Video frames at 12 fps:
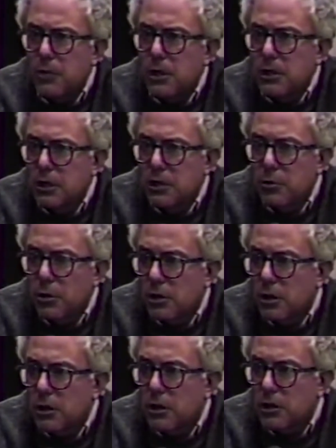The city of
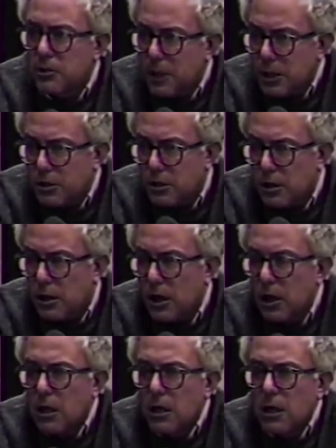Burlington especially
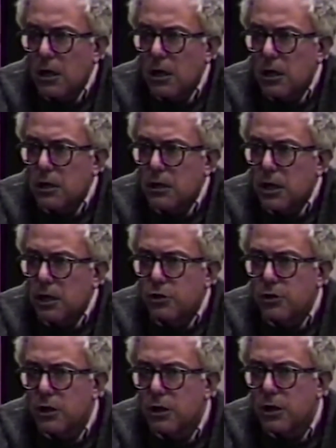is getting
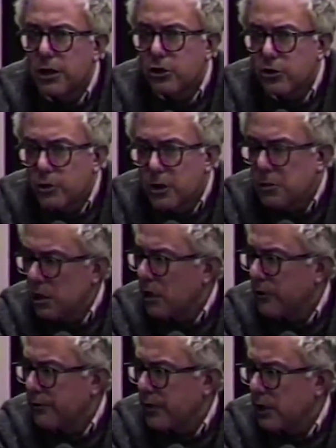treated extremely
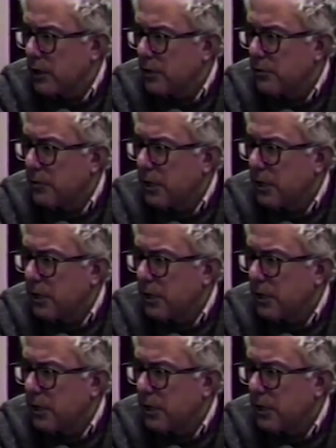unfairly